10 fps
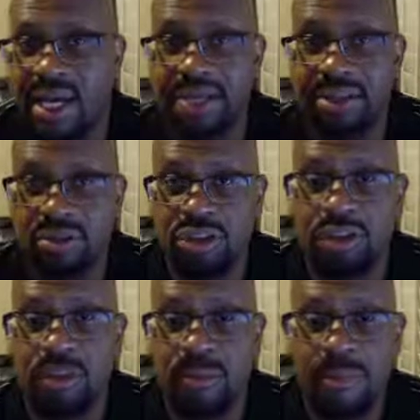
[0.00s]
I don't
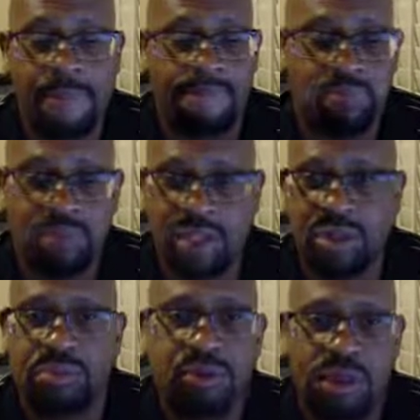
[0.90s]
know, but
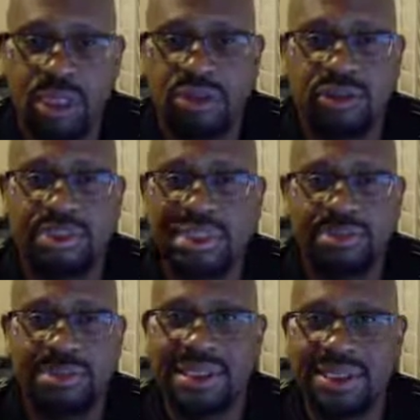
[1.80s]
the crossover
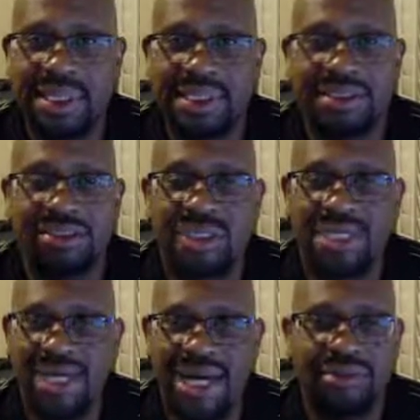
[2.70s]
simply says there's a
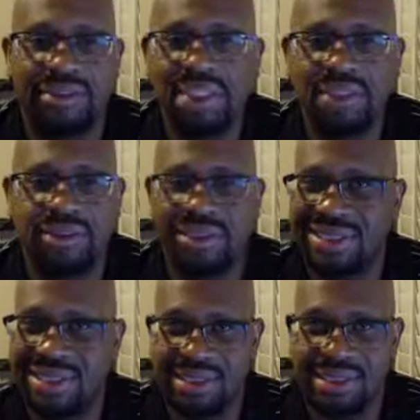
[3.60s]
lot of interest
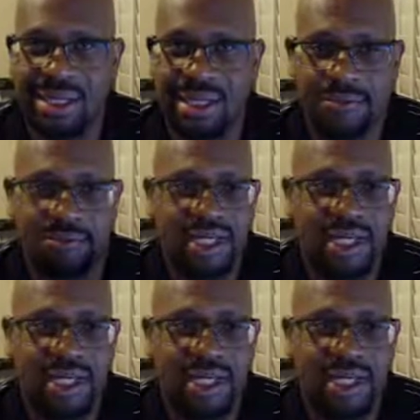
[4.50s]
in this stock.